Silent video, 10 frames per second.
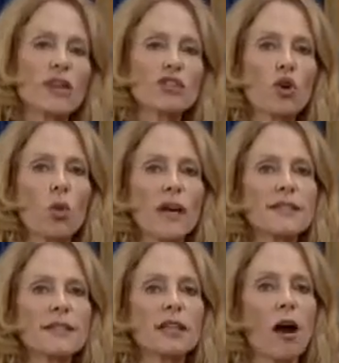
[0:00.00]
So what
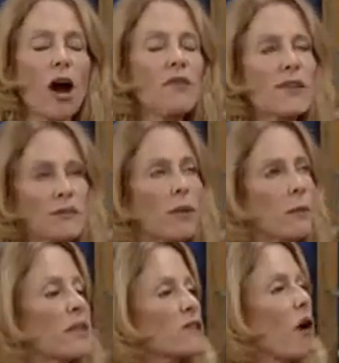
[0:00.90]
is the obvious,
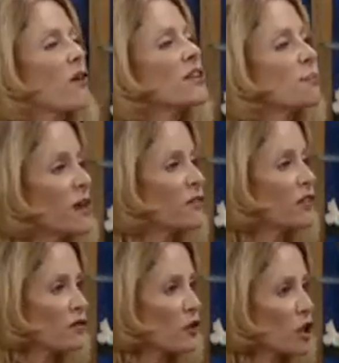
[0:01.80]
and there's obvious
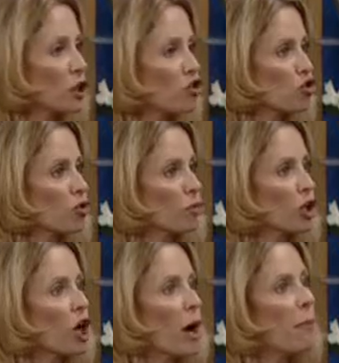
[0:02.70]
benefit for the
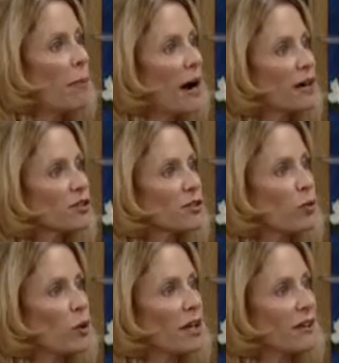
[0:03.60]
consumer, but
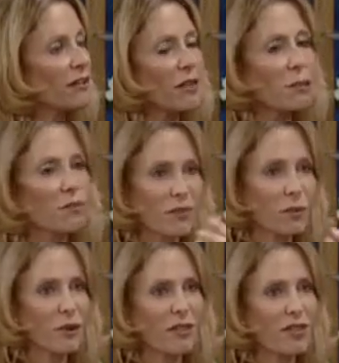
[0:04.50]
with
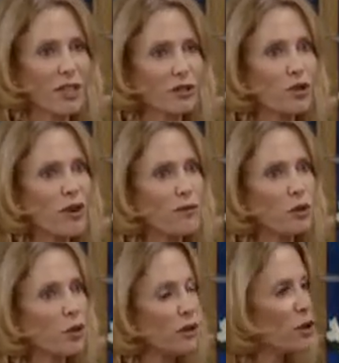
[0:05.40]
the
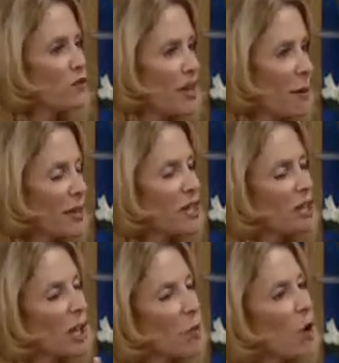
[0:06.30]
new VIP
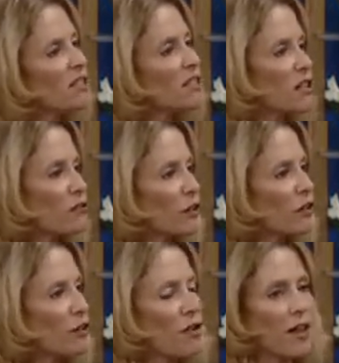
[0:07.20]
Club, what's different
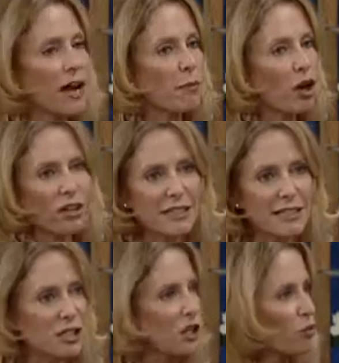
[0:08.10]
for them, or
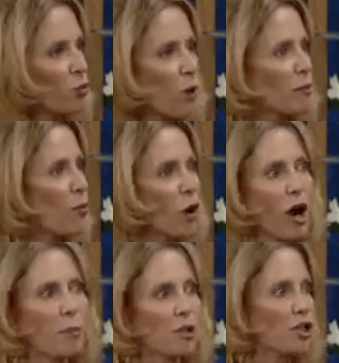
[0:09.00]
is it just one
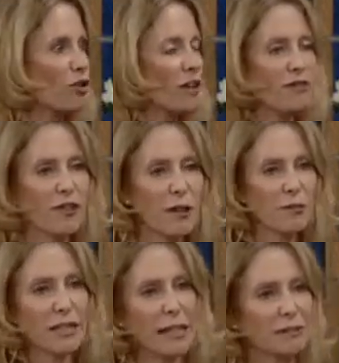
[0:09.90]
more opportunity for
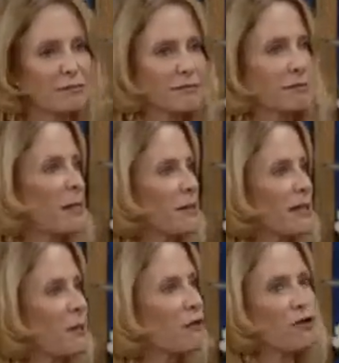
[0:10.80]
them to get maybe
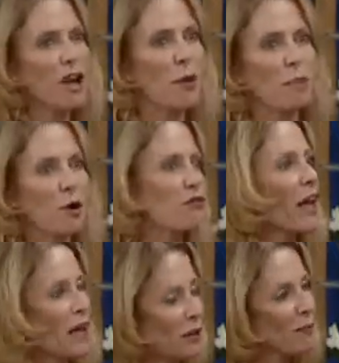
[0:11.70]
something free on their
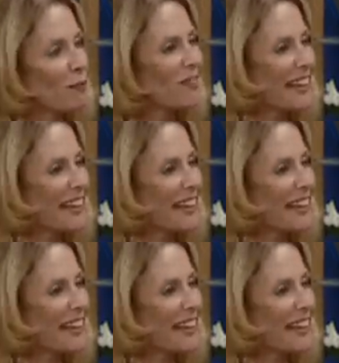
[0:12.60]
birthday or something